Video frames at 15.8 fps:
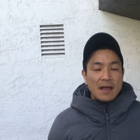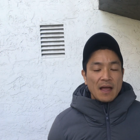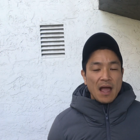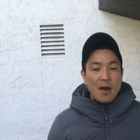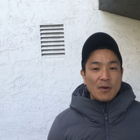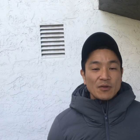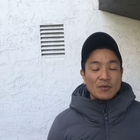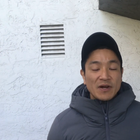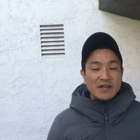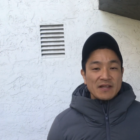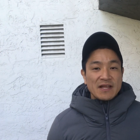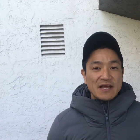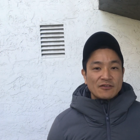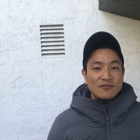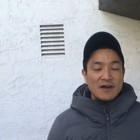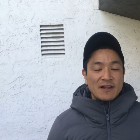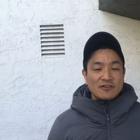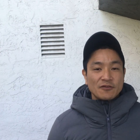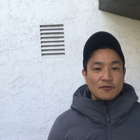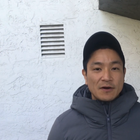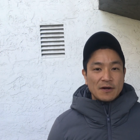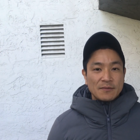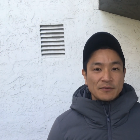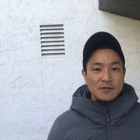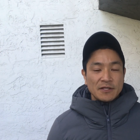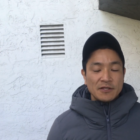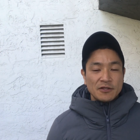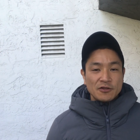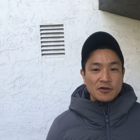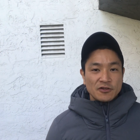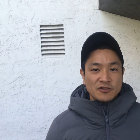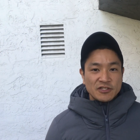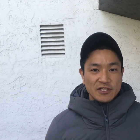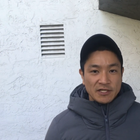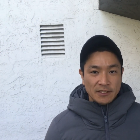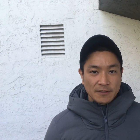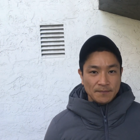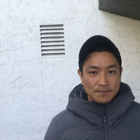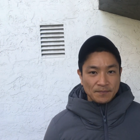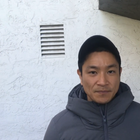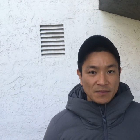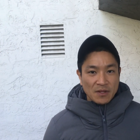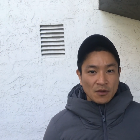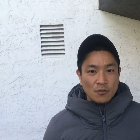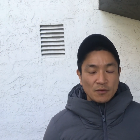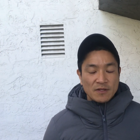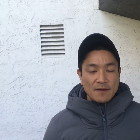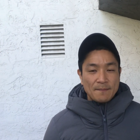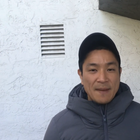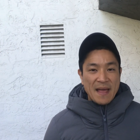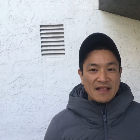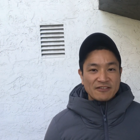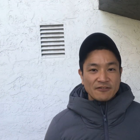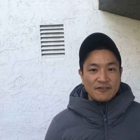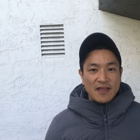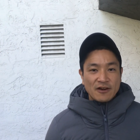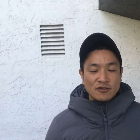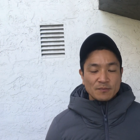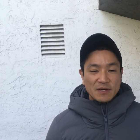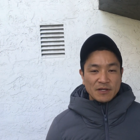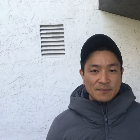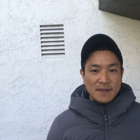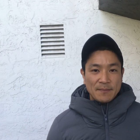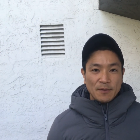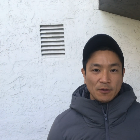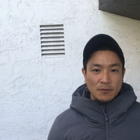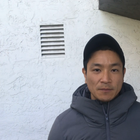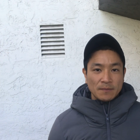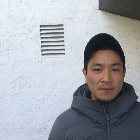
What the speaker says: I was working at a financial firm in New York City with a bunch of very smart people,